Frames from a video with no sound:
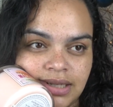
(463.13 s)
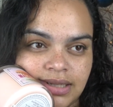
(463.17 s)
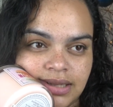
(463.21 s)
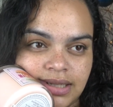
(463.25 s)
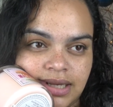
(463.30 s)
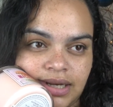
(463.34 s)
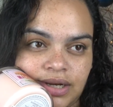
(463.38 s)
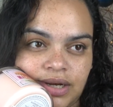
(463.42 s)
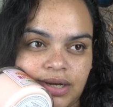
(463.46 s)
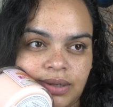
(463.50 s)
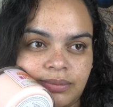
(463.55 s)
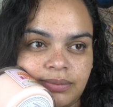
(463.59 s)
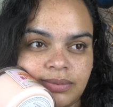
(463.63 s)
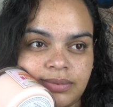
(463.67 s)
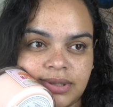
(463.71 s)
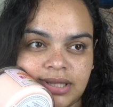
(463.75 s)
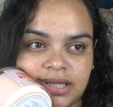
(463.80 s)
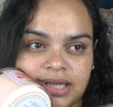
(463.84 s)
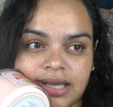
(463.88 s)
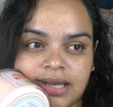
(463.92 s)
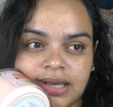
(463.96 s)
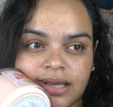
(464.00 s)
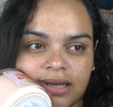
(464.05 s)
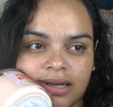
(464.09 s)
Now I'm
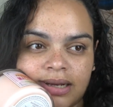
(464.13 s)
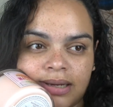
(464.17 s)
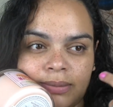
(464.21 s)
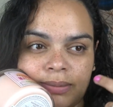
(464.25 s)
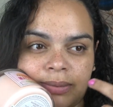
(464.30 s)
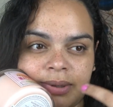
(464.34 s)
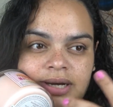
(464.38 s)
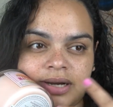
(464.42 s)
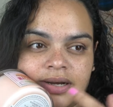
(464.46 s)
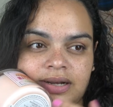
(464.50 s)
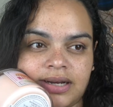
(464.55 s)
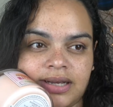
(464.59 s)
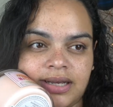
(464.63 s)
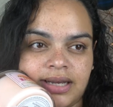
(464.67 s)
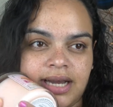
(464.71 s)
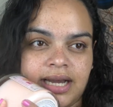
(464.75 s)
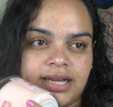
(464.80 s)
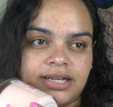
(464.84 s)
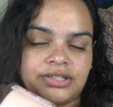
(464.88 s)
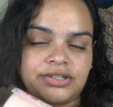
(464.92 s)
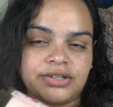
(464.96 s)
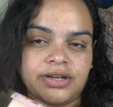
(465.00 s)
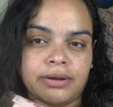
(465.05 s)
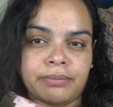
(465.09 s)
thinking about it,
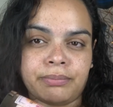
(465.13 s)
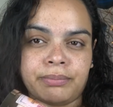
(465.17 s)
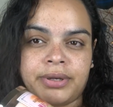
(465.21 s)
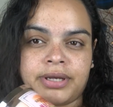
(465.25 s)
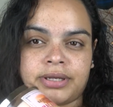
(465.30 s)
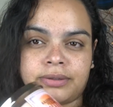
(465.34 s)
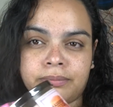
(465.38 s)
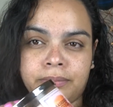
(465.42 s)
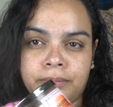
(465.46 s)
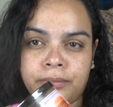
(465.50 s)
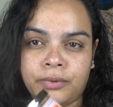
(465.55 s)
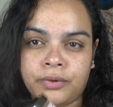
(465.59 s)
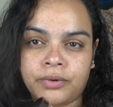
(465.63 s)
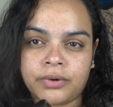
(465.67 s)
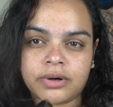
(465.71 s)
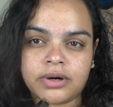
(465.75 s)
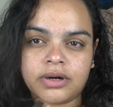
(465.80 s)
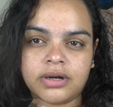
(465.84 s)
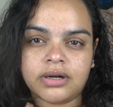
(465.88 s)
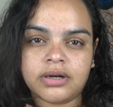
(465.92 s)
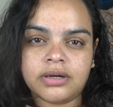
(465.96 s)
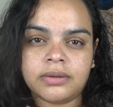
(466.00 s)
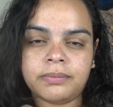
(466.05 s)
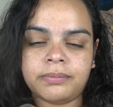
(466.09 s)
I should pick more
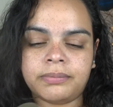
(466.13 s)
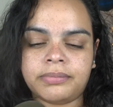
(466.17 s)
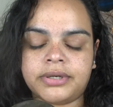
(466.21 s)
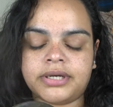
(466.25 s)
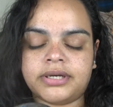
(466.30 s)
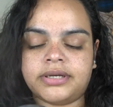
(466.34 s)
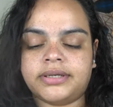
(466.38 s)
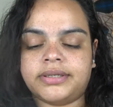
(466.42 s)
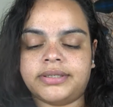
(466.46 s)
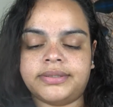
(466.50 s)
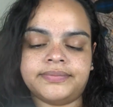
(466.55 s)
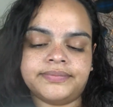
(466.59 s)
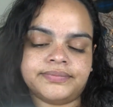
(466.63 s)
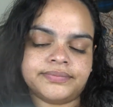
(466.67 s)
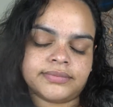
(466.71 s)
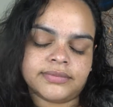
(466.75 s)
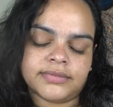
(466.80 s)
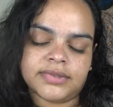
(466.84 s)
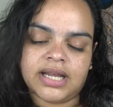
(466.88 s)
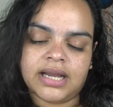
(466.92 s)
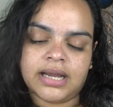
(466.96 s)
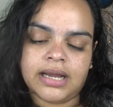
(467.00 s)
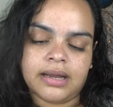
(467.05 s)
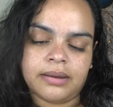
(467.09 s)
up, but
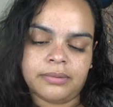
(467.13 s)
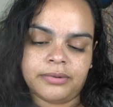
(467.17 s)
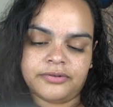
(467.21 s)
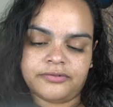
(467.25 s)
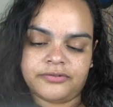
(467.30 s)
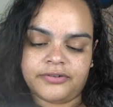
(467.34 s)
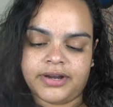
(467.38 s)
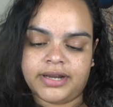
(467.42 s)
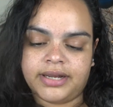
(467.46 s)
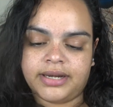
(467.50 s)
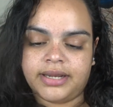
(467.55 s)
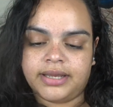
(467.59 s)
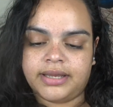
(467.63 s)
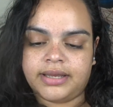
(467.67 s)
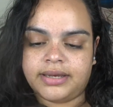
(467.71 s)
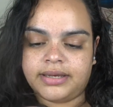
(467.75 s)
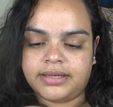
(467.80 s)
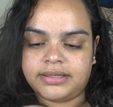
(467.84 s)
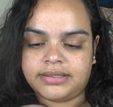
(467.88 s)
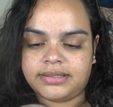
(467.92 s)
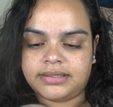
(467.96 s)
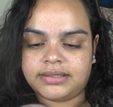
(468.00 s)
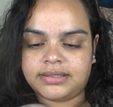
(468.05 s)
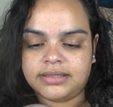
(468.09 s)
I'll be fine, I
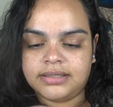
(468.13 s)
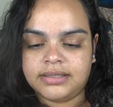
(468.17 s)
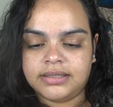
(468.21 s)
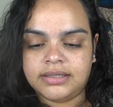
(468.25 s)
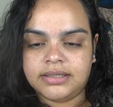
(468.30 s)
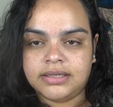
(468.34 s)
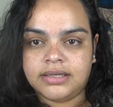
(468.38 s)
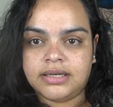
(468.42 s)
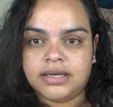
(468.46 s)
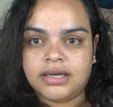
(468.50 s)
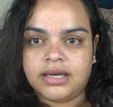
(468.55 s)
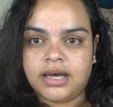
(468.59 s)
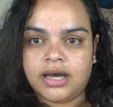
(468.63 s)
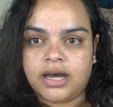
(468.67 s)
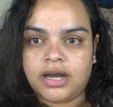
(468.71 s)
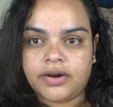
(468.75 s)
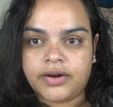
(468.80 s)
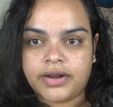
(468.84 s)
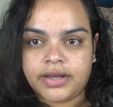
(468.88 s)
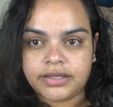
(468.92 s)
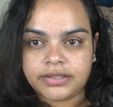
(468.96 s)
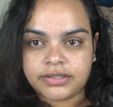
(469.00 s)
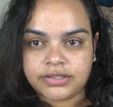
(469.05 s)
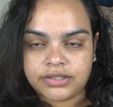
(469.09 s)
guess.
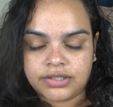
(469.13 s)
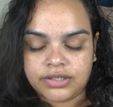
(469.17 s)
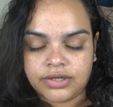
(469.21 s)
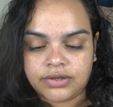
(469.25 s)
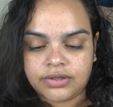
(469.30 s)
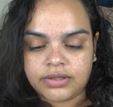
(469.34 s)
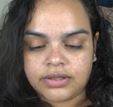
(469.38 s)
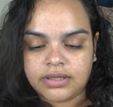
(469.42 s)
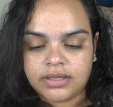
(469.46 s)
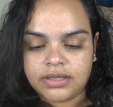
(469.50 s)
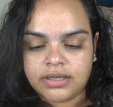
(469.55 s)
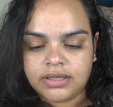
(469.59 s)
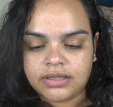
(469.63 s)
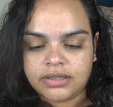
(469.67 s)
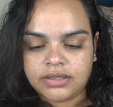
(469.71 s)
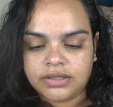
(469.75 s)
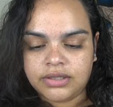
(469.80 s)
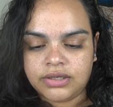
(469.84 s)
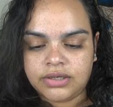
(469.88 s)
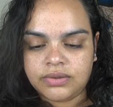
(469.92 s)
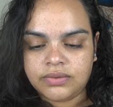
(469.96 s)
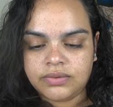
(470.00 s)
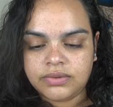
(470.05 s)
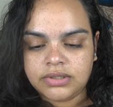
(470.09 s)
Alright, so the
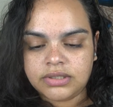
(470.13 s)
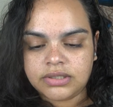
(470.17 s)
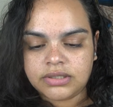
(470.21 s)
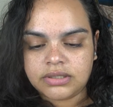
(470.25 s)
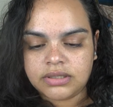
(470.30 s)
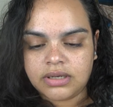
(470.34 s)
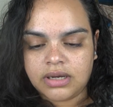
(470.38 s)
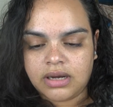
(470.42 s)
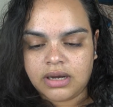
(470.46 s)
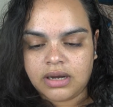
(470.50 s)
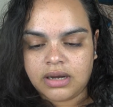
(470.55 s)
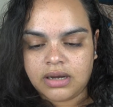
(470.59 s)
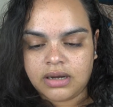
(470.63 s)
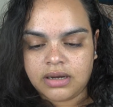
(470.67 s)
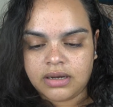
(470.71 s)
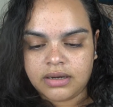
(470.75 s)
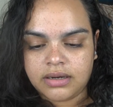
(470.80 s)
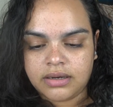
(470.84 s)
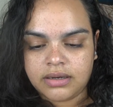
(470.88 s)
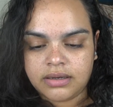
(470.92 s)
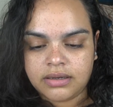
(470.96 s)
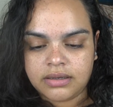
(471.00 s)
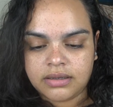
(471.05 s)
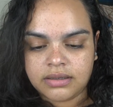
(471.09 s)
notes
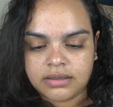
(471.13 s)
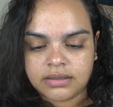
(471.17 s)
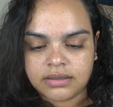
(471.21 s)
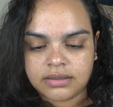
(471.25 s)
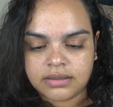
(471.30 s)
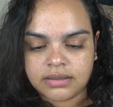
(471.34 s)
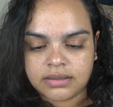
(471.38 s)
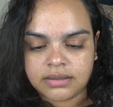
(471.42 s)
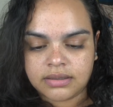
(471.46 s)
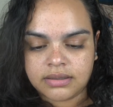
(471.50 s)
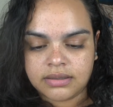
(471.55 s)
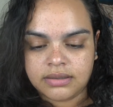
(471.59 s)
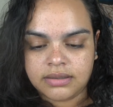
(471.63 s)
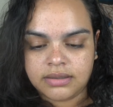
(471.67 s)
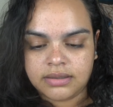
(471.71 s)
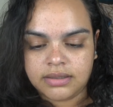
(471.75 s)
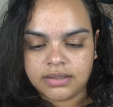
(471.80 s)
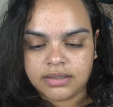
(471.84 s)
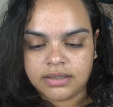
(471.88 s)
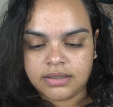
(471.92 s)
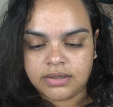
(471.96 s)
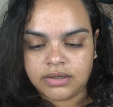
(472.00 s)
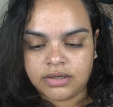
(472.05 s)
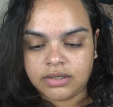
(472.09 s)
are:
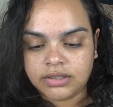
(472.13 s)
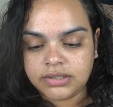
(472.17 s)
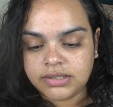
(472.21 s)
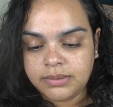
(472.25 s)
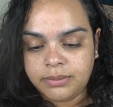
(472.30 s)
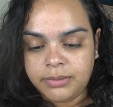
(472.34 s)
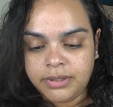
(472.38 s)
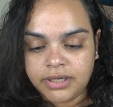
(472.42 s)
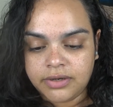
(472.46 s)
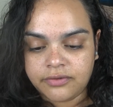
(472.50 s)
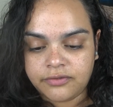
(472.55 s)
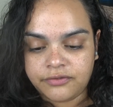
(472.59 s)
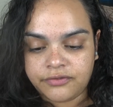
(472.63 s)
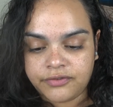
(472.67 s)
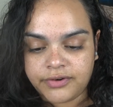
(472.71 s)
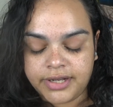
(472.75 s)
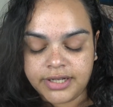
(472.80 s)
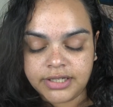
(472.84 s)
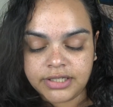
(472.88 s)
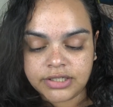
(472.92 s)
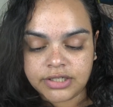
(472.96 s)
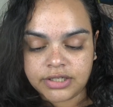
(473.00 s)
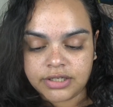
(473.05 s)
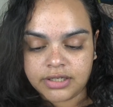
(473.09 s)
the ultimate
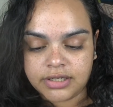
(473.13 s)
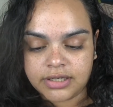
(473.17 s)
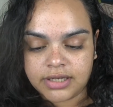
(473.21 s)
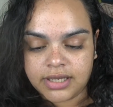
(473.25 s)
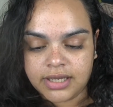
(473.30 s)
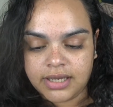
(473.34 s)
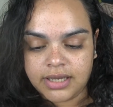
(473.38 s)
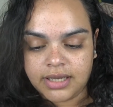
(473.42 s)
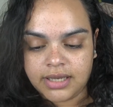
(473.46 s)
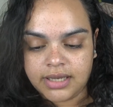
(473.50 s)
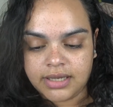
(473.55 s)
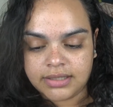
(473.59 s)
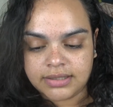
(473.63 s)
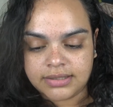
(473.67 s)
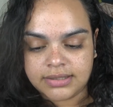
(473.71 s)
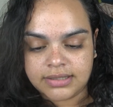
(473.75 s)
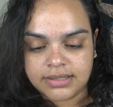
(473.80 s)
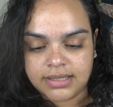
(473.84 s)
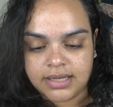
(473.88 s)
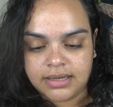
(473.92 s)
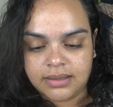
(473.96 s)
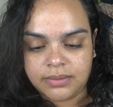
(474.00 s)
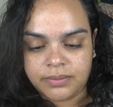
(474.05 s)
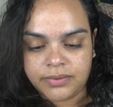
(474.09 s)
French cookie is
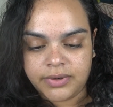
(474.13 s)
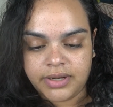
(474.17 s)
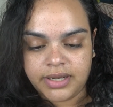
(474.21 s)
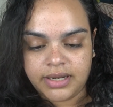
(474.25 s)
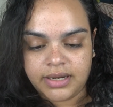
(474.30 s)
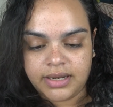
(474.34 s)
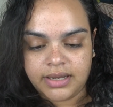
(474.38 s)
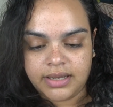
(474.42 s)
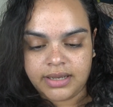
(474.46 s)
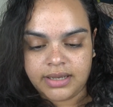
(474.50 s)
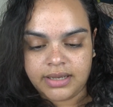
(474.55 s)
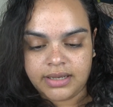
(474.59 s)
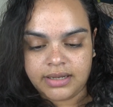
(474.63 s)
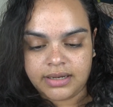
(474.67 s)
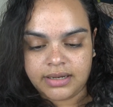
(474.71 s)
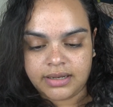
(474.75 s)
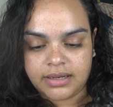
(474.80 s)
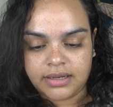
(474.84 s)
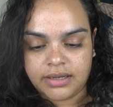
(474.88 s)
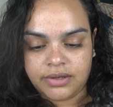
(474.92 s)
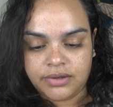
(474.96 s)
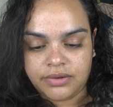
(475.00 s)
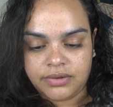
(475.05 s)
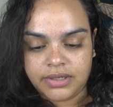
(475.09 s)
celebrated in
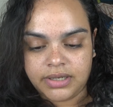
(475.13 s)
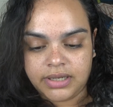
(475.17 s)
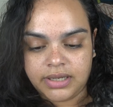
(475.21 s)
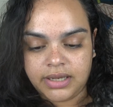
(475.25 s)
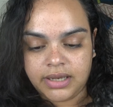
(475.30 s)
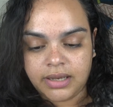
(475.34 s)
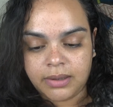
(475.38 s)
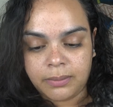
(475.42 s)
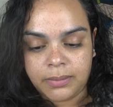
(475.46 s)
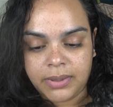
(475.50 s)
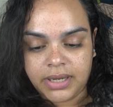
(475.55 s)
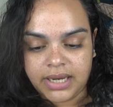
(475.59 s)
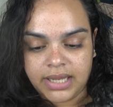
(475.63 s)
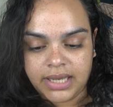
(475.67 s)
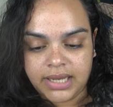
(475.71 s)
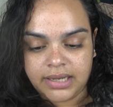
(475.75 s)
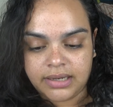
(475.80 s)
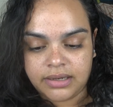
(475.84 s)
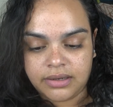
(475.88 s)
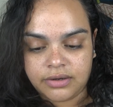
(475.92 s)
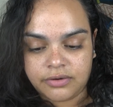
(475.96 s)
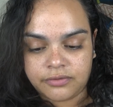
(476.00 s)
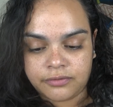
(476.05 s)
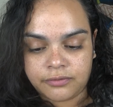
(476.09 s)
a unique
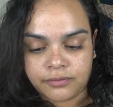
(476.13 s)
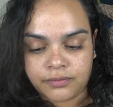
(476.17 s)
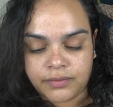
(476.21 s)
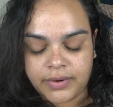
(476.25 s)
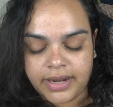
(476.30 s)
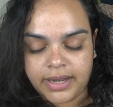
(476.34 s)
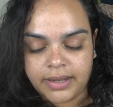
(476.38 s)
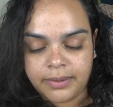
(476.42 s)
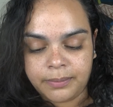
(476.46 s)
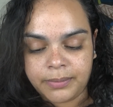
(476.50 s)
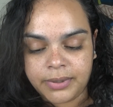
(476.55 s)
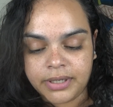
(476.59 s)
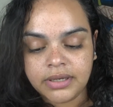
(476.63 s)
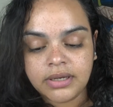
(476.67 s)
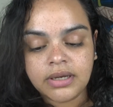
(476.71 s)
blend of ripe